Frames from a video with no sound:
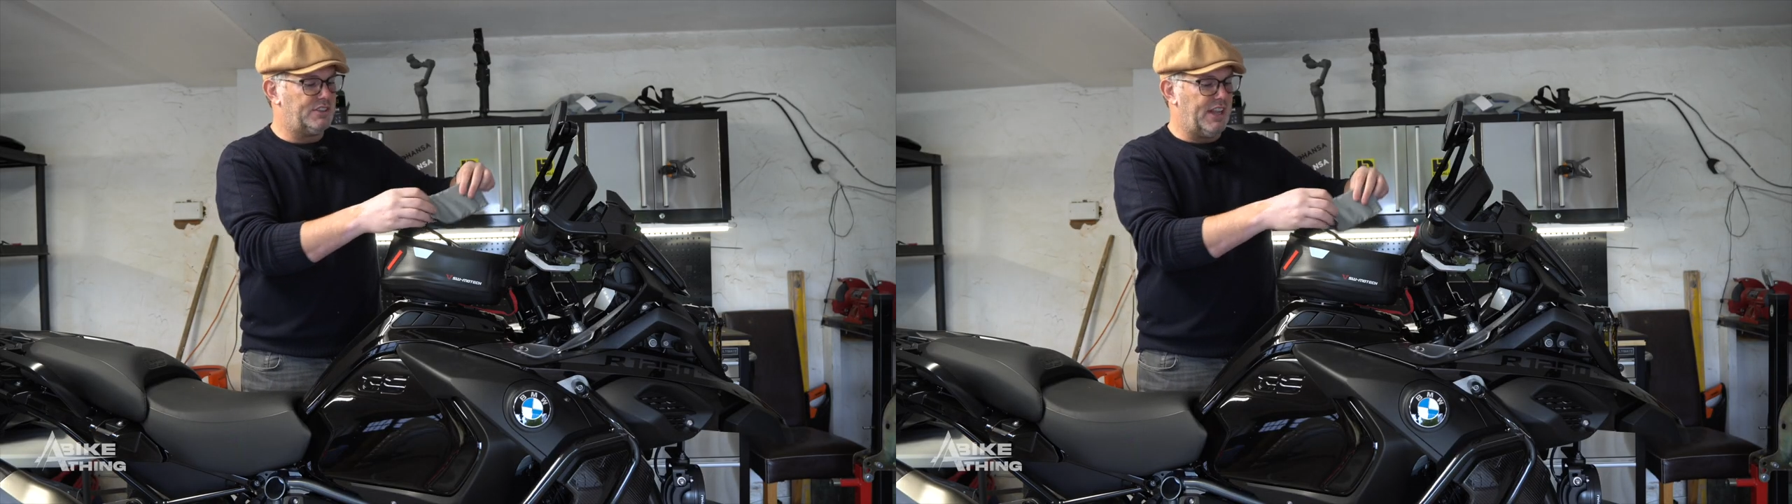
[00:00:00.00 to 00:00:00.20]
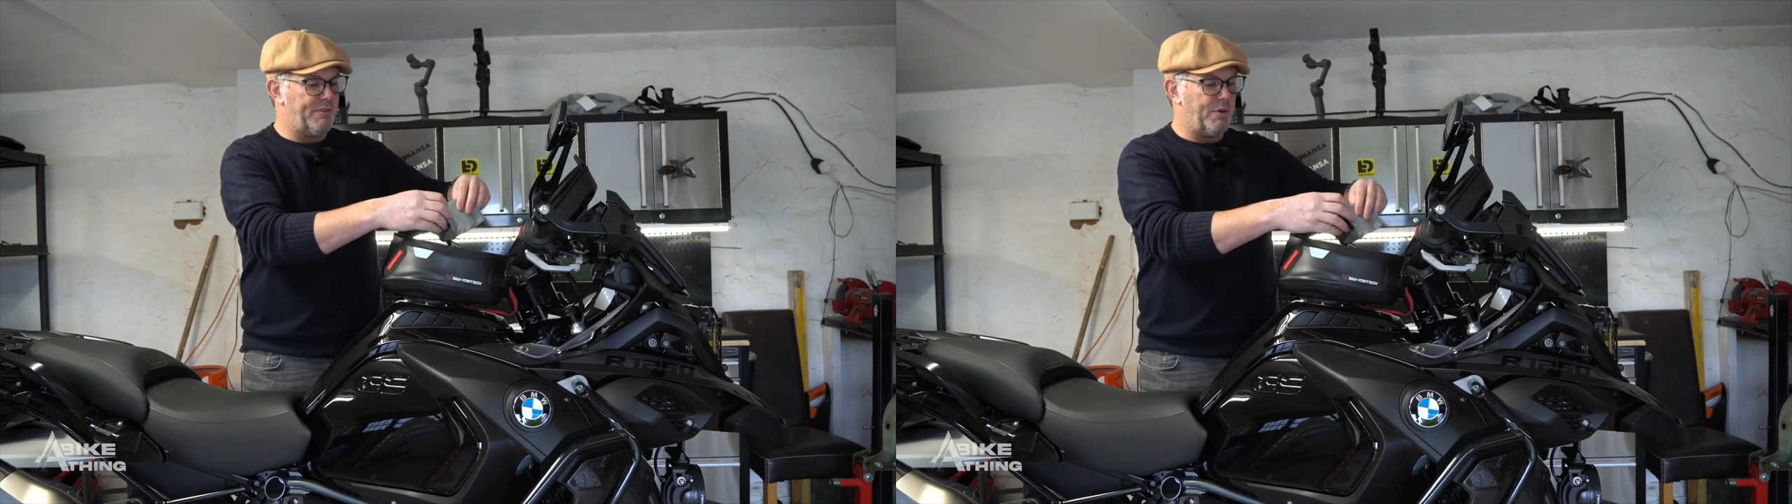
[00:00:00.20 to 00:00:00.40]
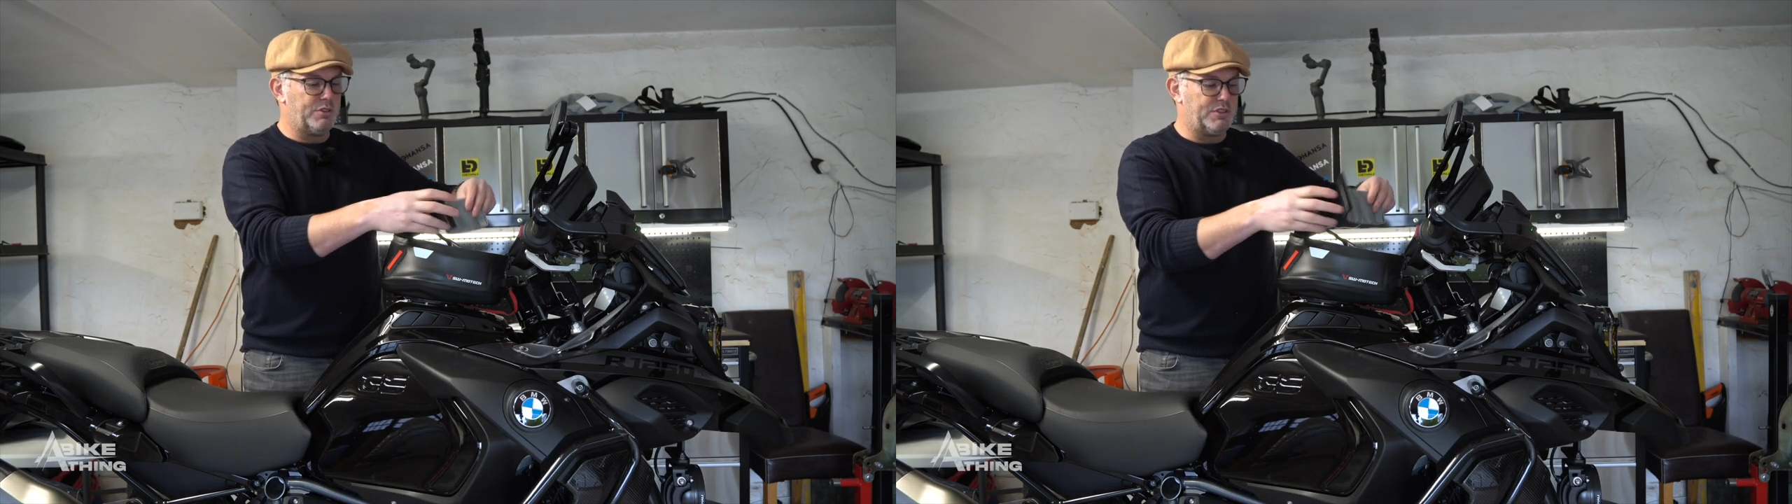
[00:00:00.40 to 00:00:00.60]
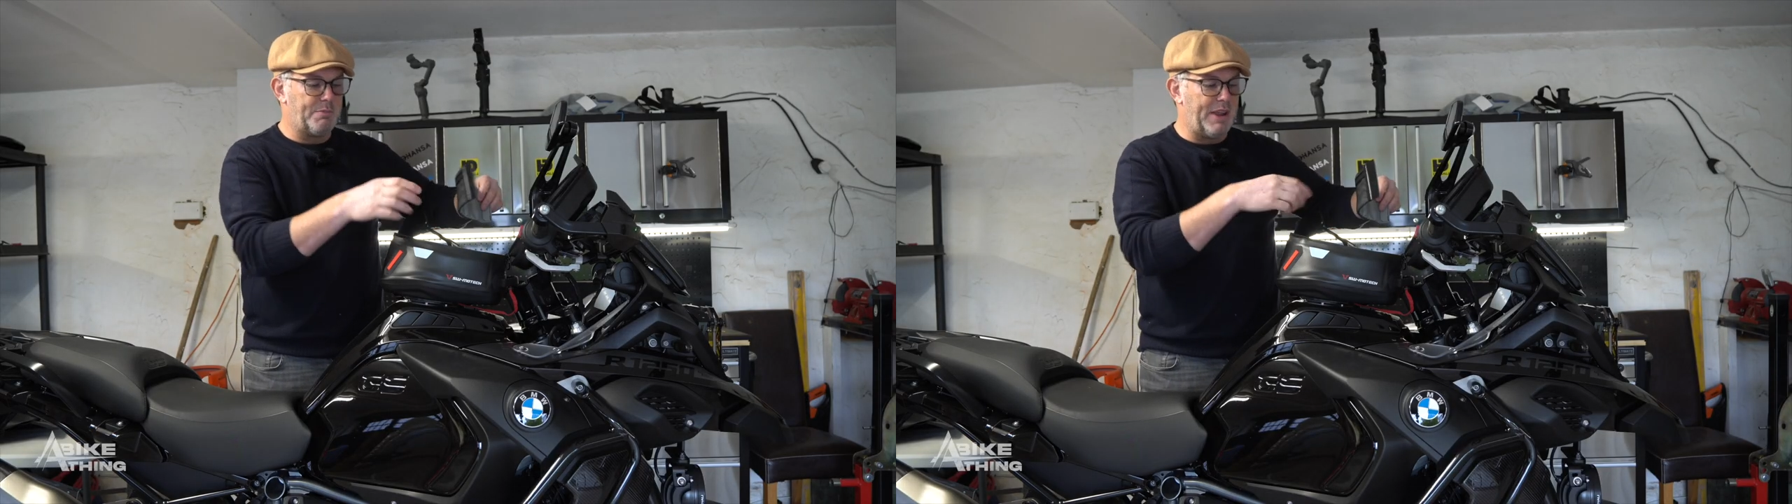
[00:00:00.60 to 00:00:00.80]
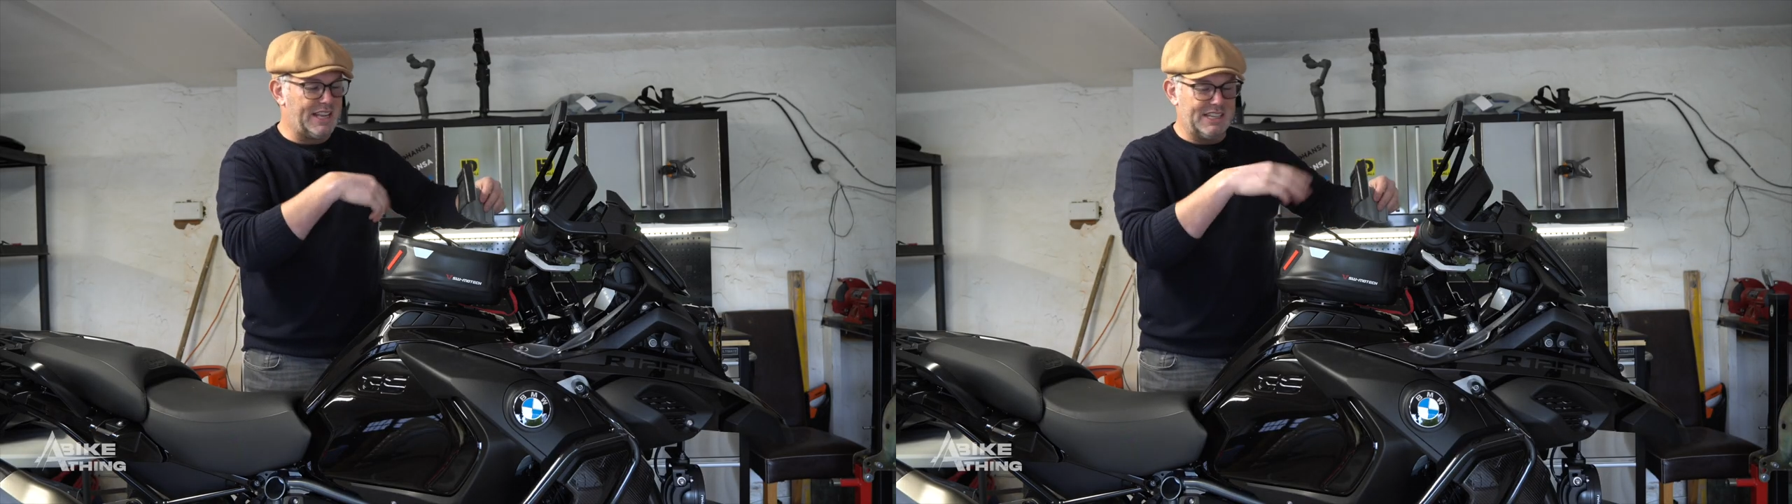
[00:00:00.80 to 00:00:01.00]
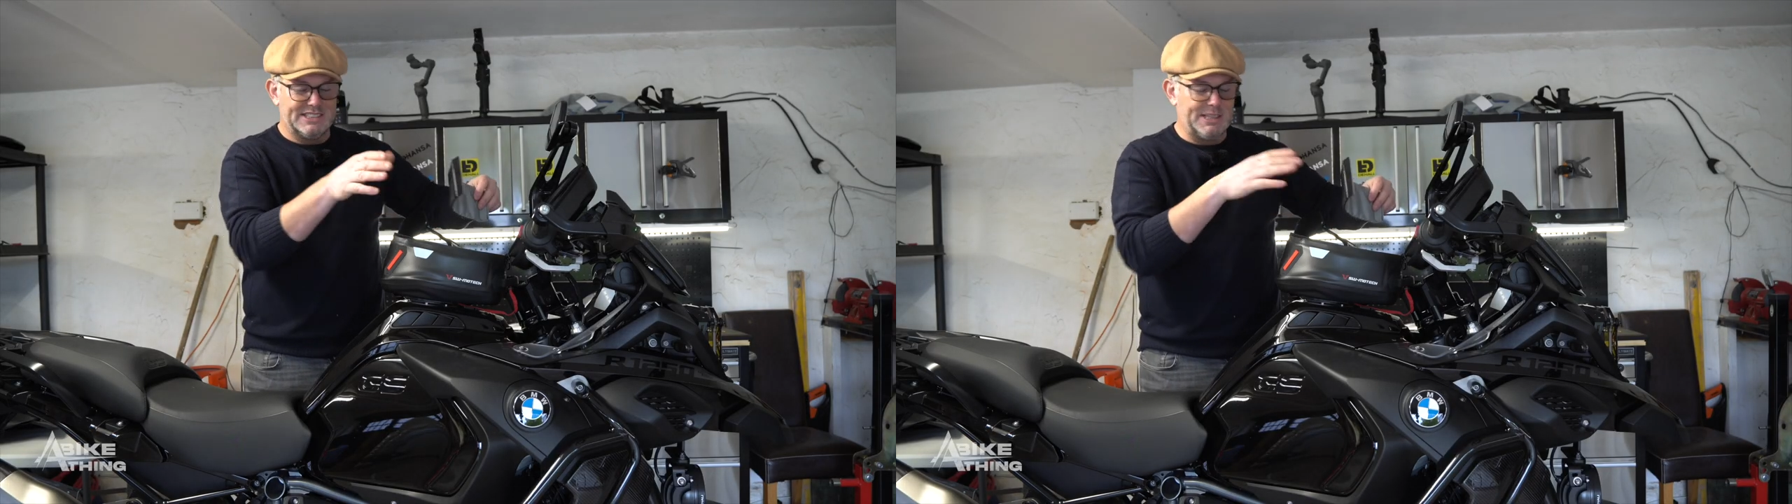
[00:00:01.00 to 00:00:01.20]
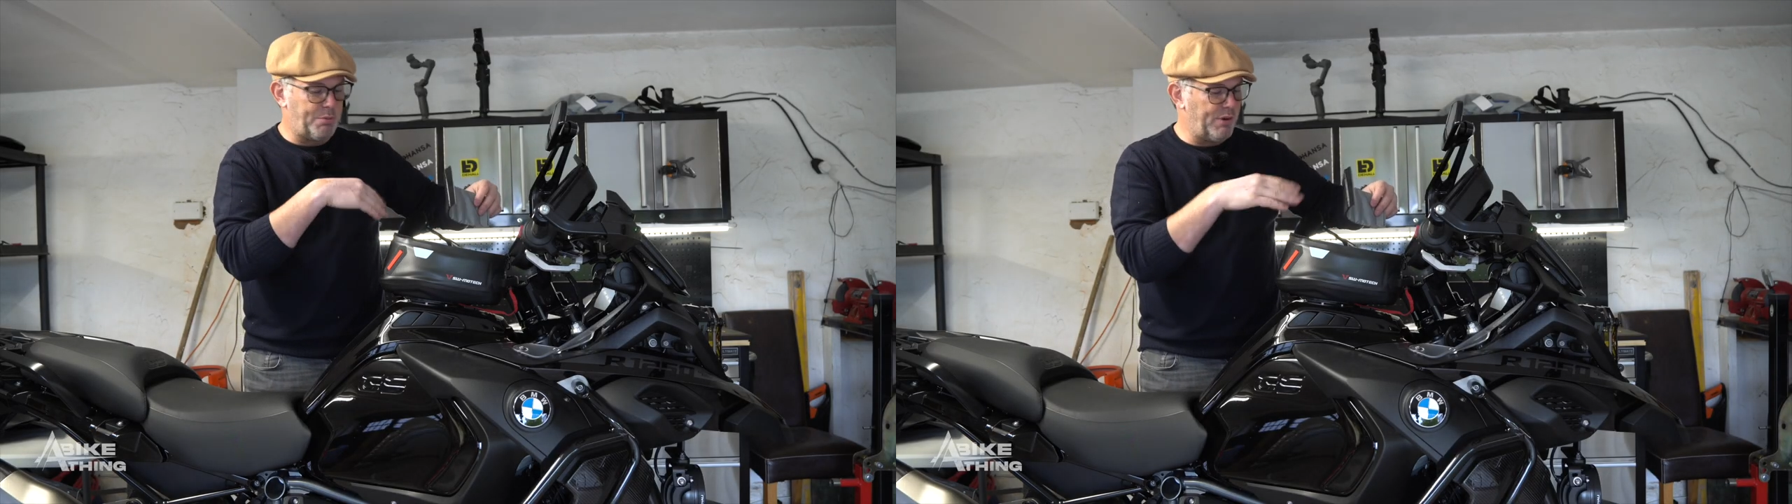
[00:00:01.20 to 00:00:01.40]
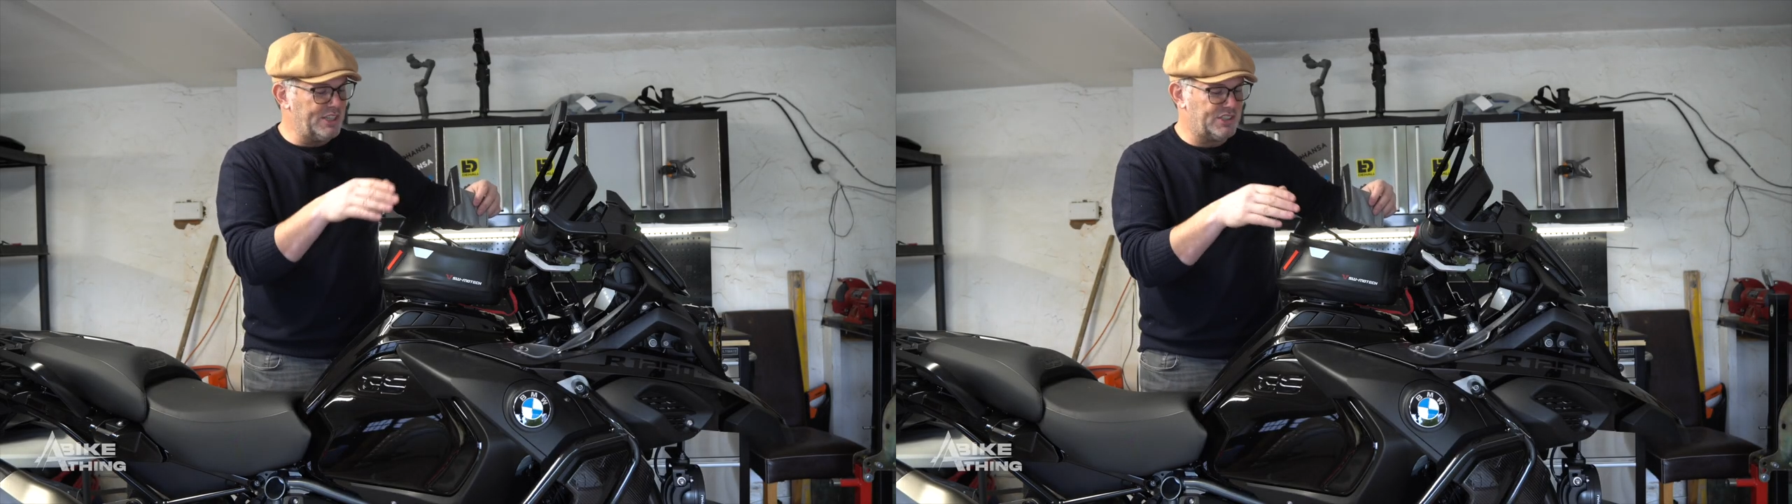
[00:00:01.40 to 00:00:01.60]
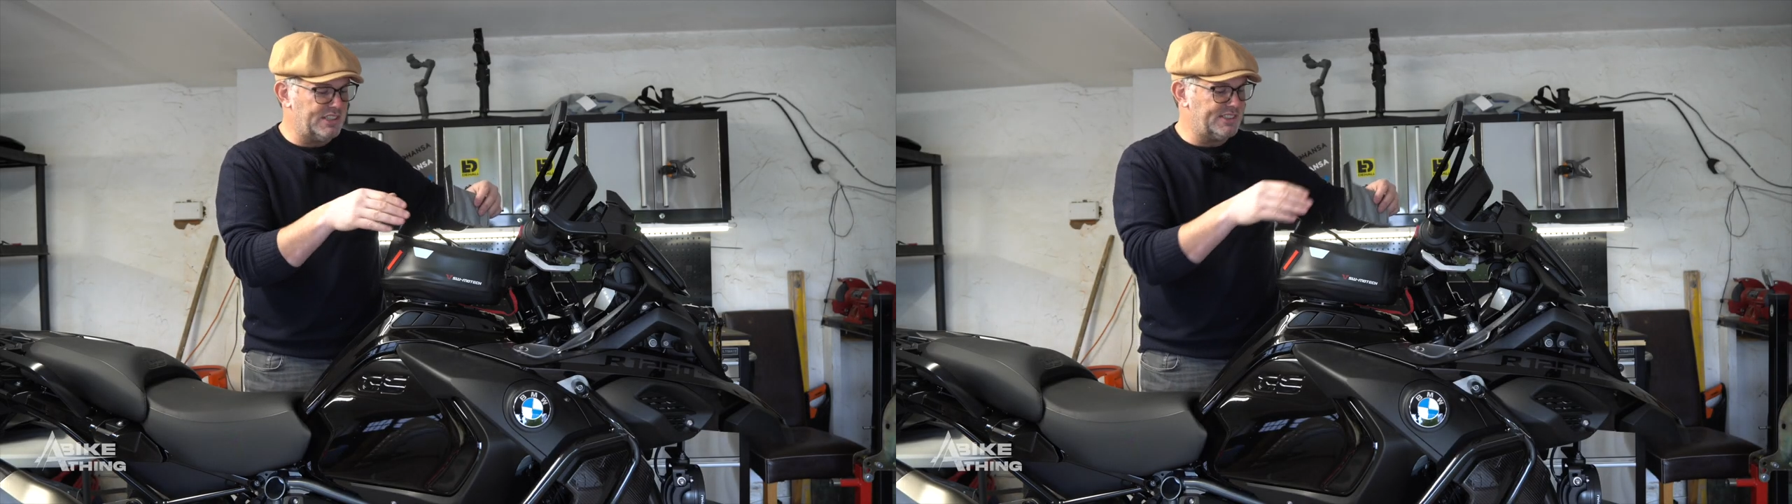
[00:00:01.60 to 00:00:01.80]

if you want to make any separation